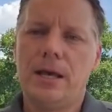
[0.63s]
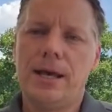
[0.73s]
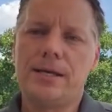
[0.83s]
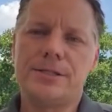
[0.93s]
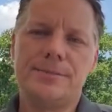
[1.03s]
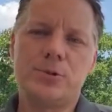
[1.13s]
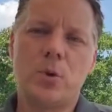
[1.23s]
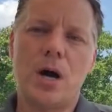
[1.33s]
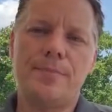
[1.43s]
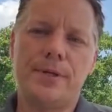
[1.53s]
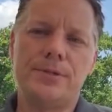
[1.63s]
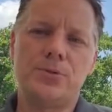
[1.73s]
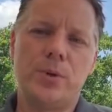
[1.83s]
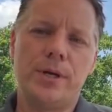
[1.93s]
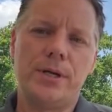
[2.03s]
A SIM swap
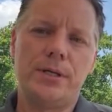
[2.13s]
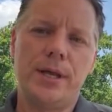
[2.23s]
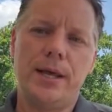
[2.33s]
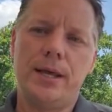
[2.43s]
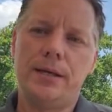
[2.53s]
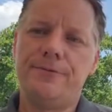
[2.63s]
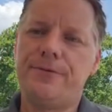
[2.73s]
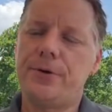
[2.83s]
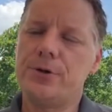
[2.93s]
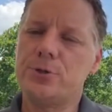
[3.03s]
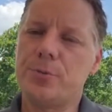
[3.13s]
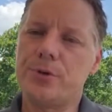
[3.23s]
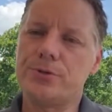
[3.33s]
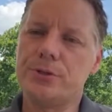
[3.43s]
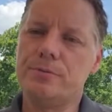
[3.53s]
is when a nefarious
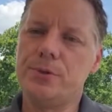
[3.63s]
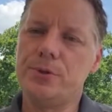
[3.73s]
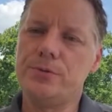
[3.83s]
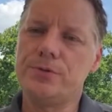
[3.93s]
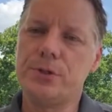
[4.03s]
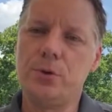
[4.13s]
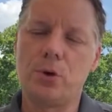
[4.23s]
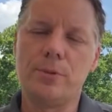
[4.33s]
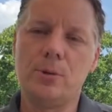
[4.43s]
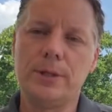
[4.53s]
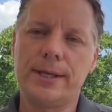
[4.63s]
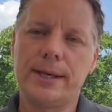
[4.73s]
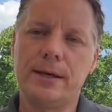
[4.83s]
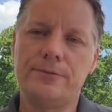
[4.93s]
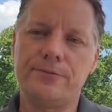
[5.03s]
person moves your mobile
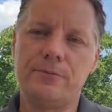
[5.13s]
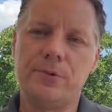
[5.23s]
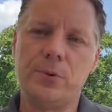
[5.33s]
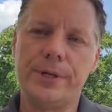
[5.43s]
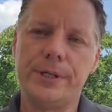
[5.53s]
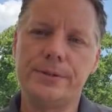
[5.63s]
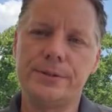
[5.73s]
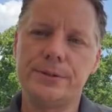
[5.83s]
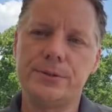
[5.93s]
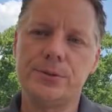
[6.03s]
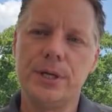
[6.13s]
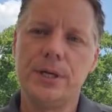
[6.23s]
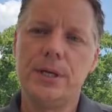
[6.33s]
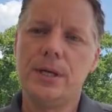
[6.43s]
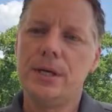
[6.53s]
account from pointing to
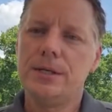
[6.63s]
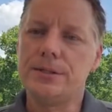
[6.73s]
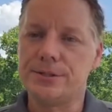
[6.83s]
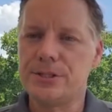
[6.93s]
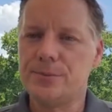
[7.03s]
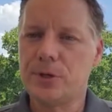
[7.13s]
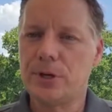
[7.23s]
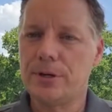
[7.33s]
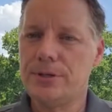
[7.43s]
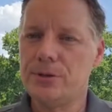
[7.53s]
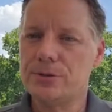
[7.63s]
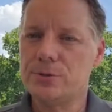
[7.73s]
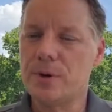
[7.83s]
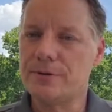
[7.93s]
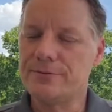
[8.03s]
the SIM card in your
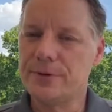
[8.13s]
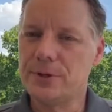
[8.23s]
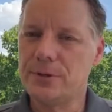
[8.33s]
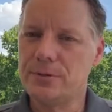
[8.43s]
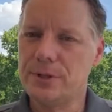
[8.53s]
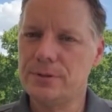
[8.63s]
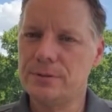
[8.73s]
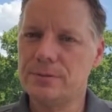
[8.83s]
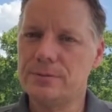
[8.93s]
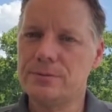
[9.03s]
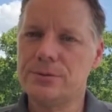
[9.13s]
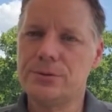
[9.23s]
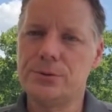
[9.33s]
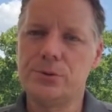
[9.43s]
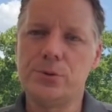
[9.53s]
smartphone
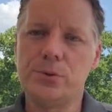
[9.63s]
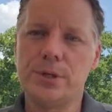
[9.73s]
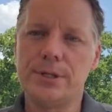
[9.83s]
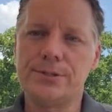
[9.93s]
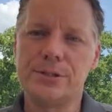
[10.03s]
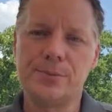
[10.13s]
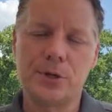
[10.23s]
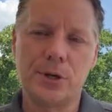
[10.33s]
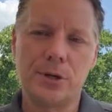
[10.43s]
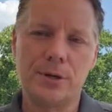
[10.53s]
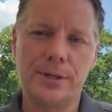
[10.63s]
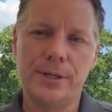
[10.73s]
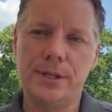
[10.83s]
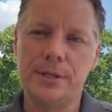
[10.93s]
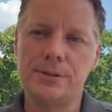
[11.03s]
to a SIM card
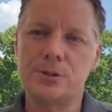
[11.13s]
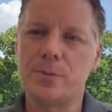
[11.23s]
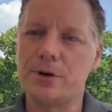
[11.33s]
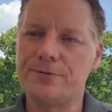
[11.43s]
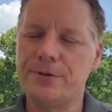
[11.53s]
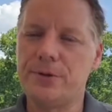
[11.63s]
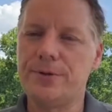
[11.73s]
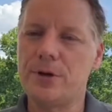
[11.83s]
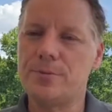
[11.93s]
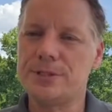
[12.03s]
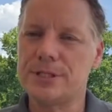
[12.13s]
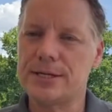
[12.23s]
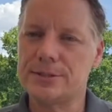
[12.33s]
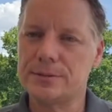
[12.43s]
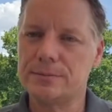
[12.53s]
in a smartphone in their
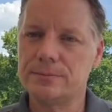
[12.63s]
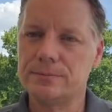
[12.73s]
possession.